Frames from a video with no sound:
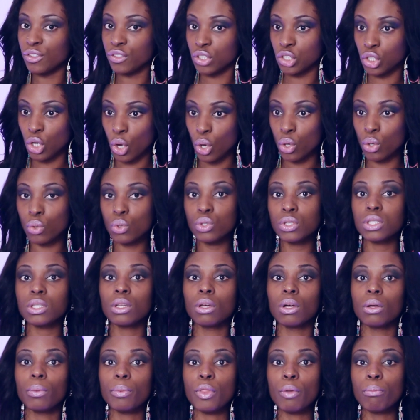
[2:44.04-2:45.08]
of shows.
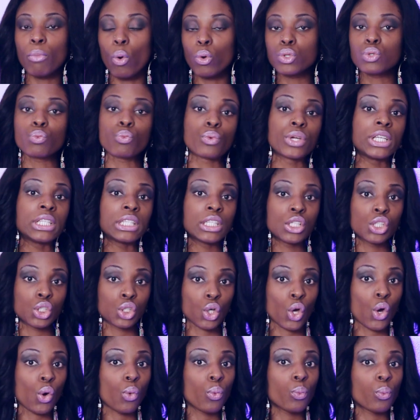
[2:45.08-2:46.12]
The most recent
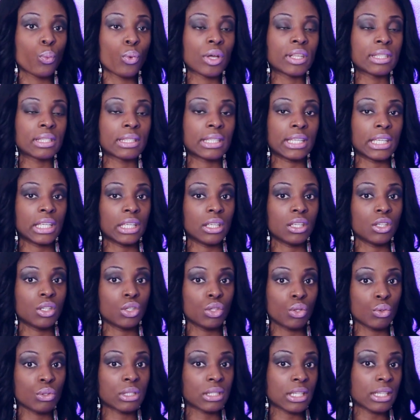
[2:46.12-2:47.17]
show was the
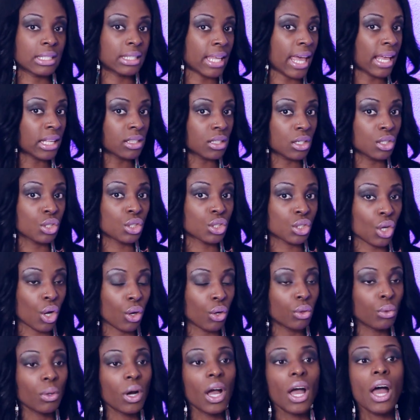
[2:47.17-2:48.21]
Houston, Texas
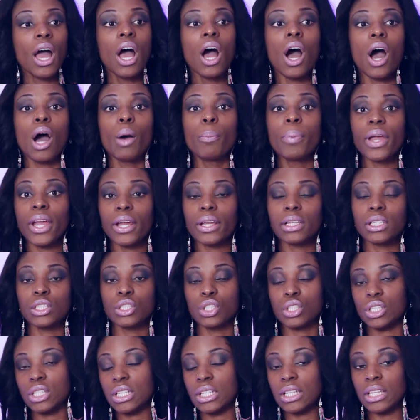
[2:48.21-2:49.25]
show. Apparently,
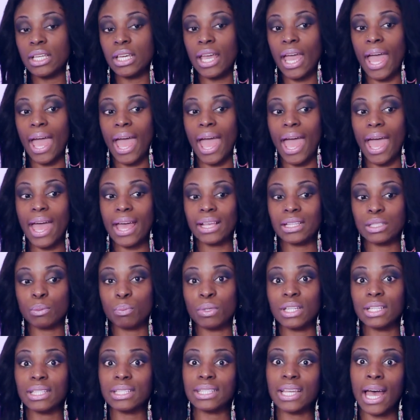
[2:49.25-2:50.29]
she has
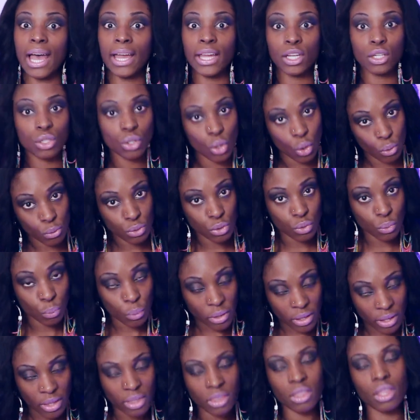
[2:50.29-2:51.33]
been diagnosed
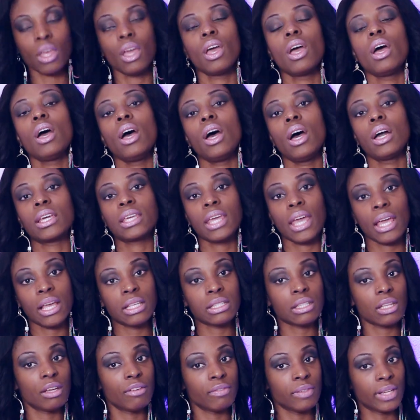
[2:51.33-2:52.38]
with a
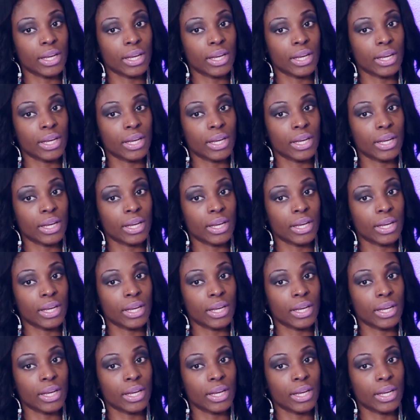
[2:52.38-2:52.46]
case of